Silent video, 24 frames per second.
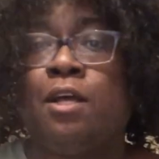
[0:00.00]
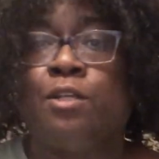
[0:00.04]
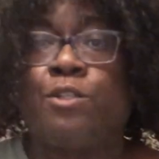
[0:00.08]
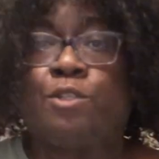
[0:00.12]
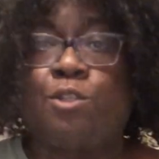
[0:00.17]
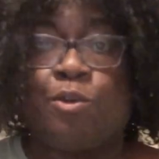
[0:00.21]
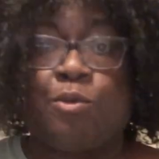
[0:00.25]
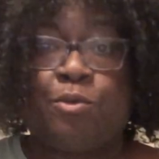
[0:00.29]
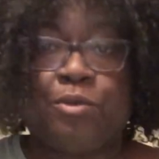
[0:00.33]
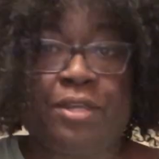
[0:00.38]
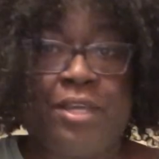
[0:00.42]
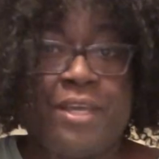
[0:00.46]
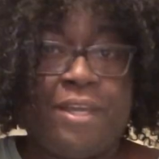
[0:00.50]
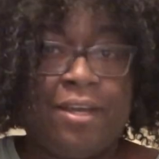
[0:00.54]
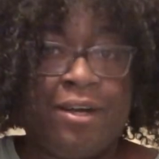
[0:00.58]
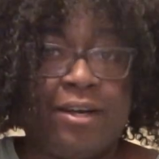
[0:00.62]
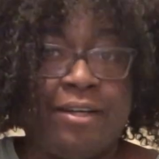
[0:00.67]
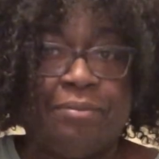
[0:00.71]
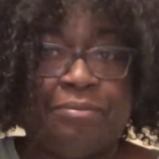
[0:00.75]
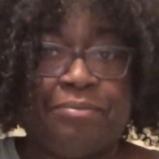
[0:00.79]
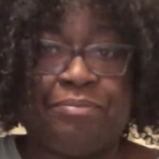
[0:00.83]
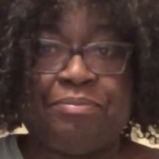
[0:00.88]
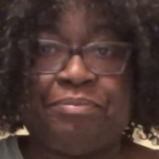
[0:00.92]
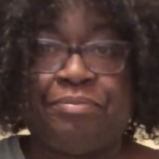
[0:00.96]
So,
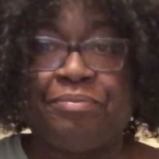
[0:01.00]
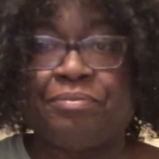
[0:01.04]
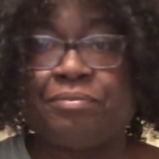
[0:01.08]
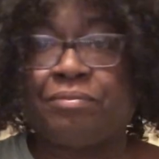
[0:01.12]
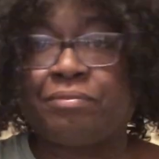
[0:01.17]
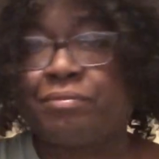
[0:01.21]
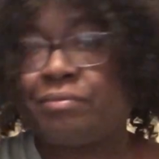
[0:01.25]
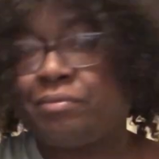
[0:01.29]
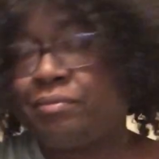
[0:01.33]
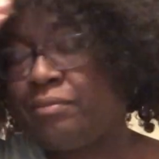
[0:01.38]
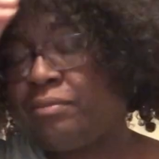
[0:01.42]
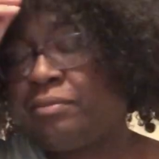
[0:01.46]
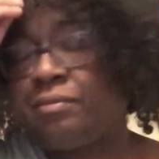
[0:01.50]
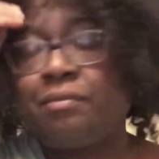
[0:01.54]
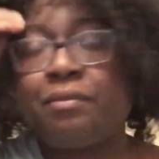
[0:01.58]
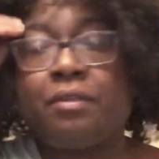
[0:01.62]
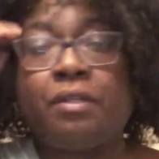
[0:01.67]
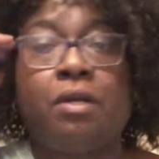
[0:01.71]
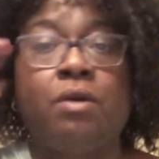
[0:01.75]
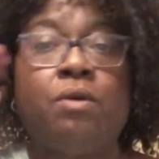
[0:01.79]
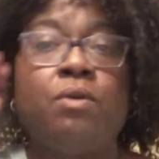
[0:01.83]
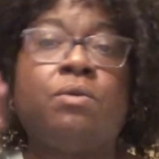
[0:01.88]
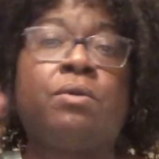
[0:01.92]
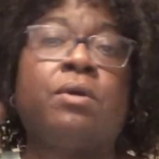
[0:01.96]
yeah.
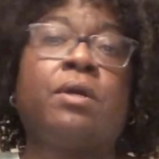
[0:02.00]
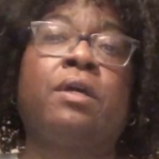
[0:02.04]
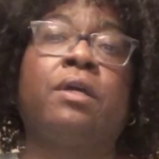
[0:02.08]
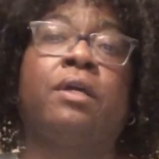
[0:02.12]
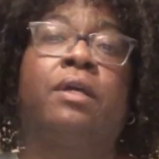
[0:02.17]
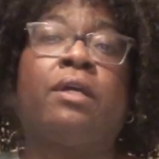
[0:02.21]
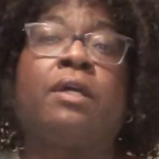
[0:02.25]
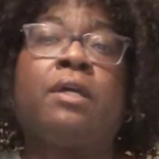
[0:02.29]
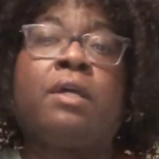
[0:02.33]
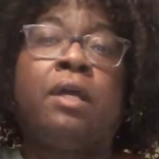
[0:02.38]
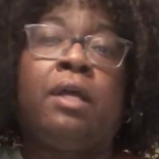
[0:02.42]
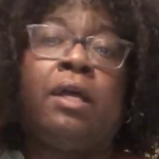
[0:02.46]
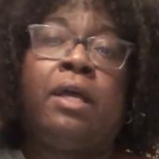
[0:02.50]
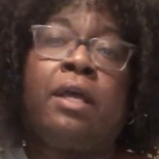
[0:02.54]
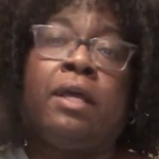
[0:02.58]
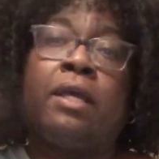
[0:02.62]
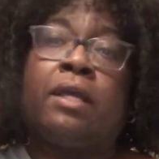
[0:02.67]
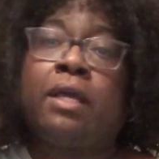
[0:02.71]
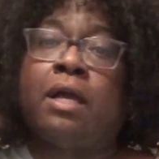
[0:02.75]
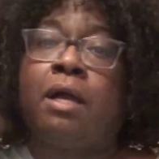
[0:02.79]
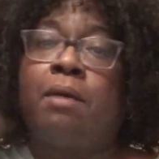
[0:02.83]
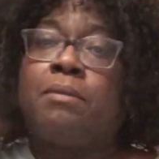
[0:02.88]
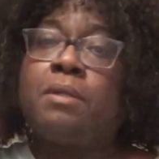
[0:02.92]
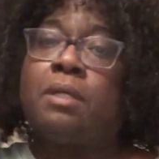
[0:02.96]
Oh,
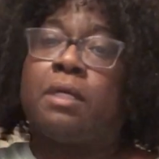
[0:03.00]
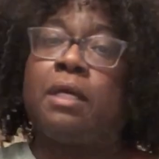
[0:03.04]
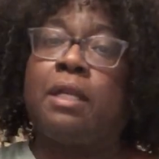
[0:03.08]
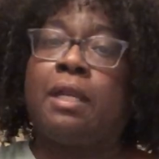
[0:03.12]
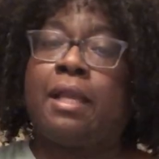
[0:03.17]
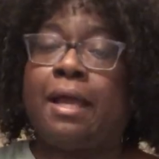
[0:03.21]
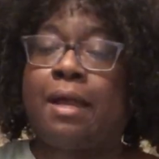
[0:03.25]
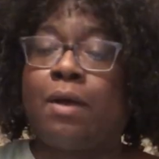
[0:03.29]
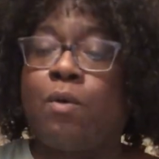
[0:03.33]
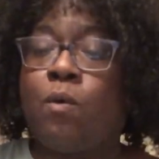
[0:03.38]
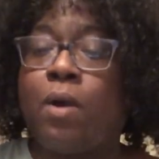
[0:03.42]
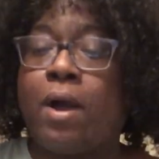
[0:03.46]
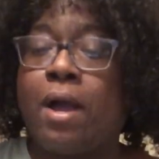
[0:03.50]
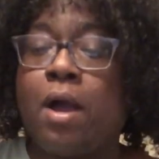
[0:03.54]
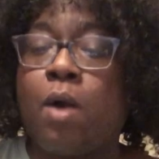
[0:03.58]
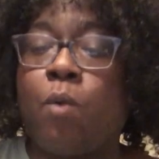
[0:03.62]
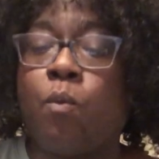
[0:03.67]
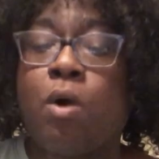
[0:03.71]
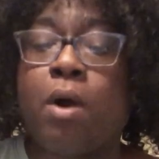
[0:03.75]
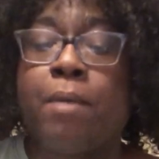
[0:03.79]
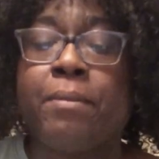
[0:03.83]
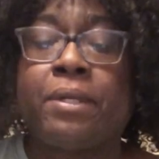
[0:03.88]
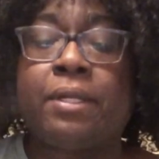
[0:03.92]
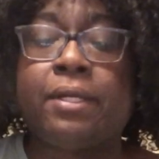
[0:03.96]
yeah, I'm looking like a
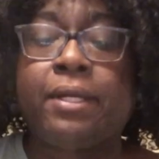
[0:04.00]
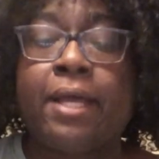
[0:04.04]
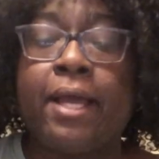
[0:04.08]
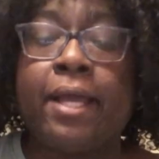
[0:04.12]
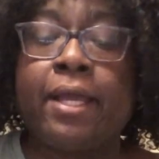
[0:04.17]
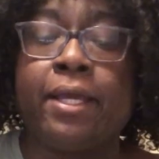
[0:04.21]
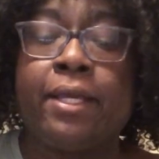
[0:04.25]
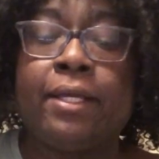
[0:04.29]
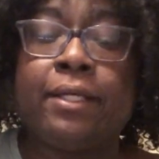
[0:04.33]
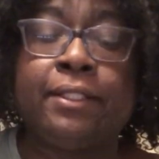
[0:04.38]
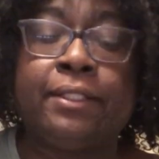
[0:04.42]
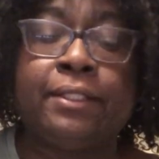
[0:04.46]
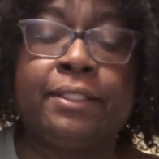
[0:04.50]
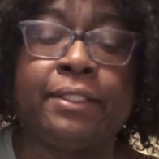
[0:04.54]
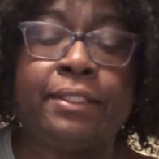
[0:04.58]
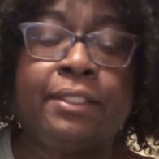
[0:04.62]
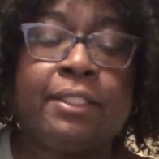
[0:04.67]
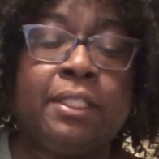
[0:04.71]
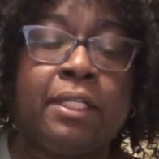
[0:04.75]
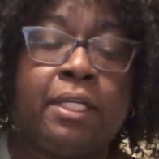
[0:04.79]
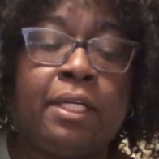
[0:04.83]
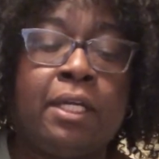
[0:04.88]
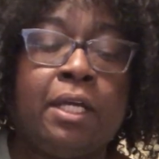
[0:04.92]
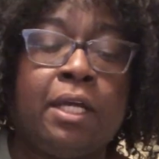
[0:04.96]
wild woman today.
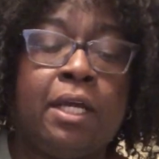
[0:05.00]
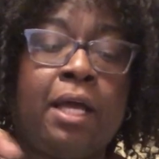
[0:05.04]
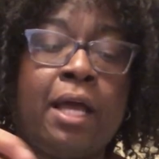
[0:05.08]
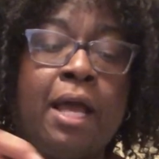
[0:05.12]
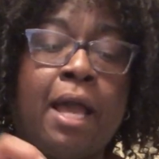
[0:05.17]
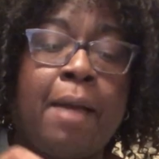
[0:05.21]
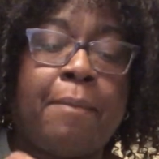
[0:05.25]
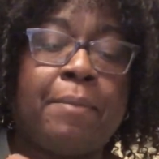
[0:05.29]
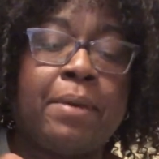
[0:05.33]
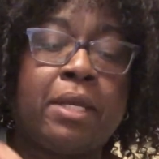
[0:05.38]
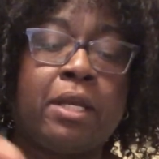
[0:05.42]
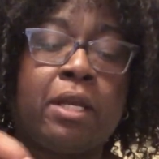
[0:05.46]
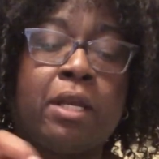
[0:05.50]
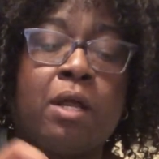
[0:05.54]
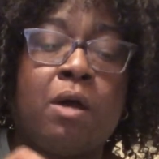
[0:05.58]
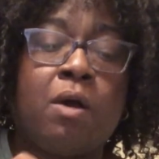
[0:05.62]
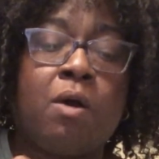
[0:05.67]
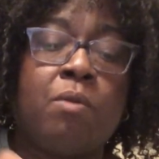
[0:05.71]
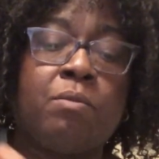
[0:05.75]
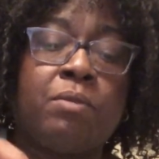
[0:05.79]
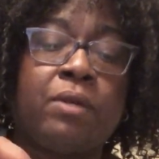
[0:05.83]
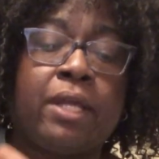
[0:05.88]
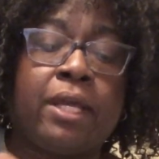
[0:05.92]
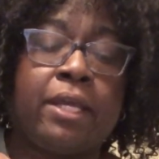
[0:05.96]
I've been at
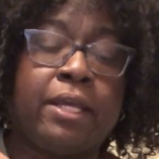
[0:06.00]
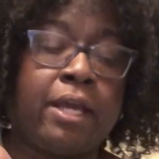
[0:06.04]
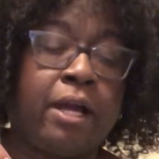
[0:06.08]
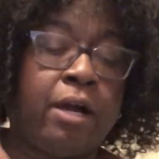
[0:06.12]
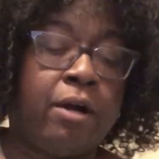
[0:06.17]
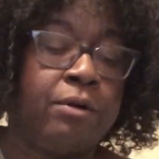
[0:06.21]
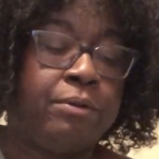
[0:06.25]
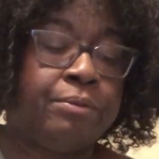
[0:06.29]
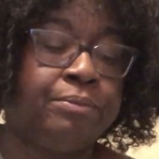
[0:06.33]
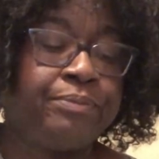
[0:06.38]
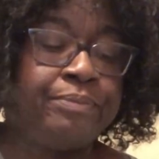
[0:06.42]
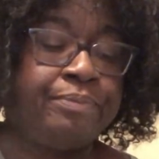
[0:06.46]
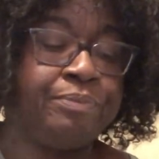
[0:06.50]
home today, y'all.